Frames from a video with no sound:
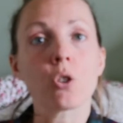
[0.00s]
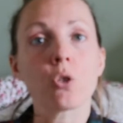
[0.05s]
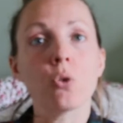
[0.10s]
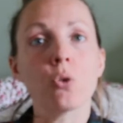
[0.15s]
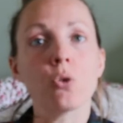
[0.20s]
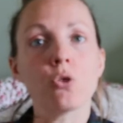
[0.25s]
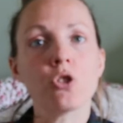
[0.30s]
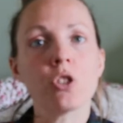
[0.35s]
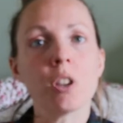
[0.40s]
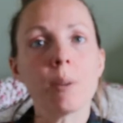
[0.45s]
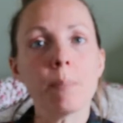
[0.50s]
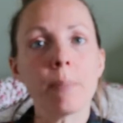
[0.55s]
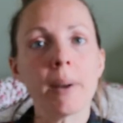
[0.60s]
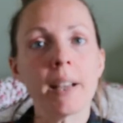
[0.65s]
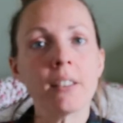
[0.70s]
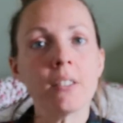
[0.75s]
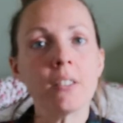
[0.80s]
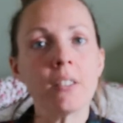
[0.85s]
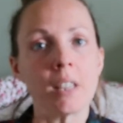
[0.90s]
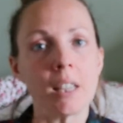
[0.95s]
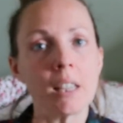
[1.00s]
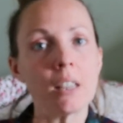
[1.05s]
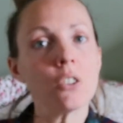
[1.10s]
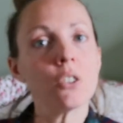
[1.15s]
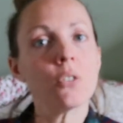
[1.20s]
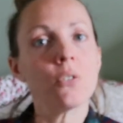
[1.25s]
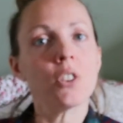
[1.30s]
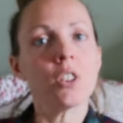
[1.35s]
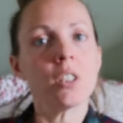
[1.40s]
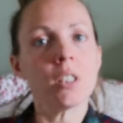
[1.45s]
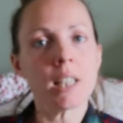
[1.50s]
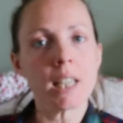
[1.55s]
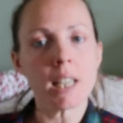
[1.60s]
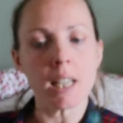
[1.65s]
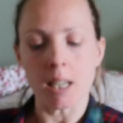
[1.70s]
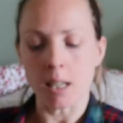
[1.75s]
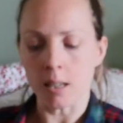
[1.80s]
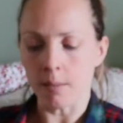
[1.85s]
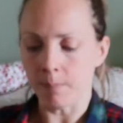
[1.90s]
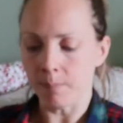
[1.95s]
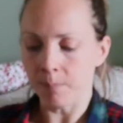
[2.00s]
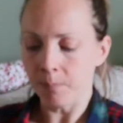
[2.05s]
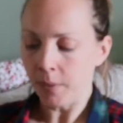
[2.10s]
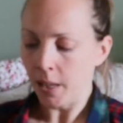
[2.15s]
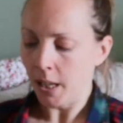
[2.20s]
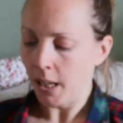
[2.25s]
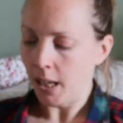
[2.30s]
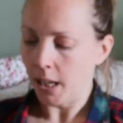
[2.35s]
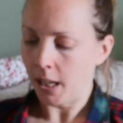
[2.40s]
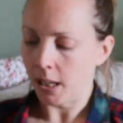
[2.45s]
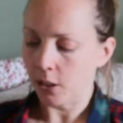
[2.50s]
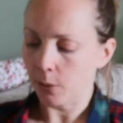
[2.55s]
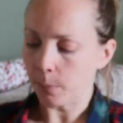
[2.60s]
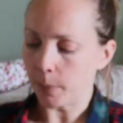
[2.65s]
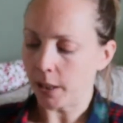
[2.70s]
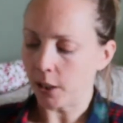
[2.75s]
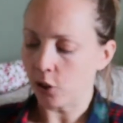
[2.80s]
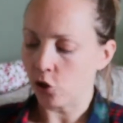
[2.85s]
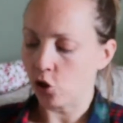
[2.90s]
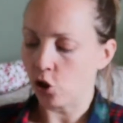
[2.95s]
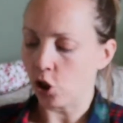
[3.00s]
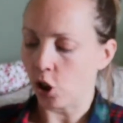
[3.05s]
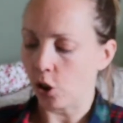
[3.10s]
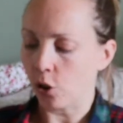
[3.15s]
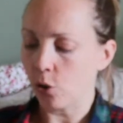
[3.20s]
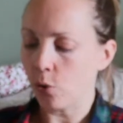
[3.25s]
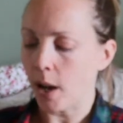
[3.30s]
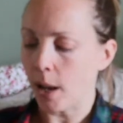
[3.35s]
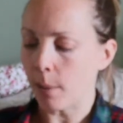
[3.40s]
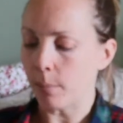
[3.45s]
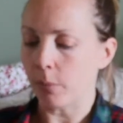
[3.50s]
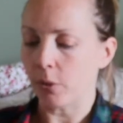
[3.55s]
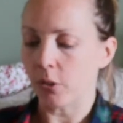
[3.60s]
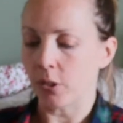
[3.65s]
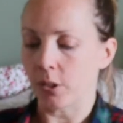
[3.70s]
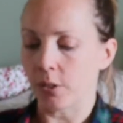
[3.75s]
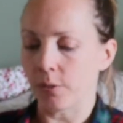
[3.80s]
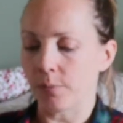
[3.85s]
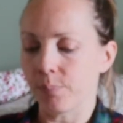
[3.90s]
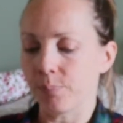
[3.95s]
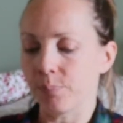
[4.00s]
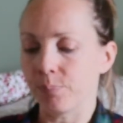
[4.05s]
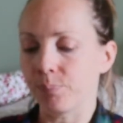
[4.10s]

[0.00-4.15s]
called Chimpanzees for Tea, and it's by Jo Empson.